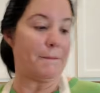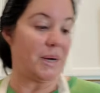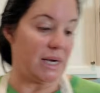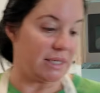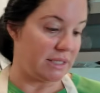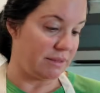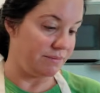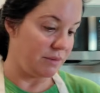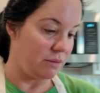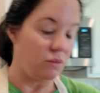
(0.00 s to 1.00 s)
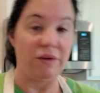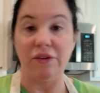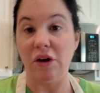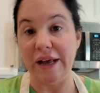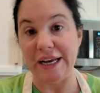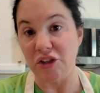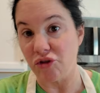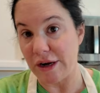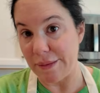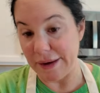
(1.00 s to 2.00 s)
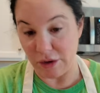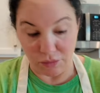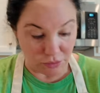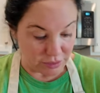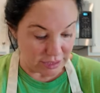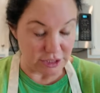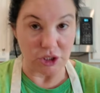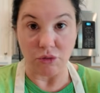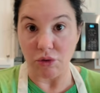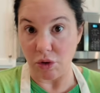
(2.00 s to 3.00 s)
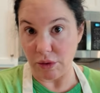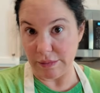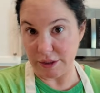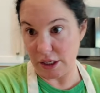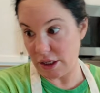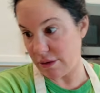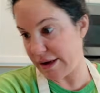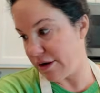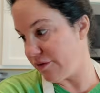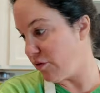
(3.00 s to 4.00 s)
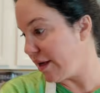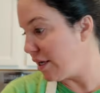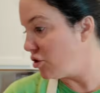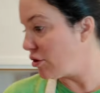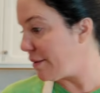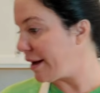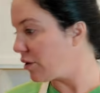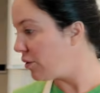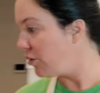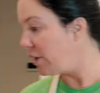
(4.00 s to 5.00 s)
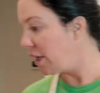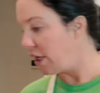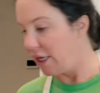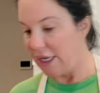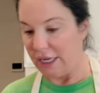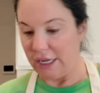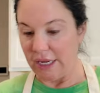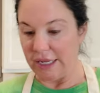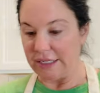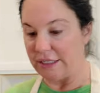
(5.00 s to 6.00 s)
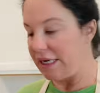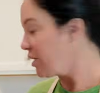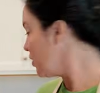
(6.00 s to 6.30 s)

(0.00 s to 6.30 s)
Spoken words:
but we've all had dry macaroni, so you know what I'm talking about if you've eaten dry macaroni and it's not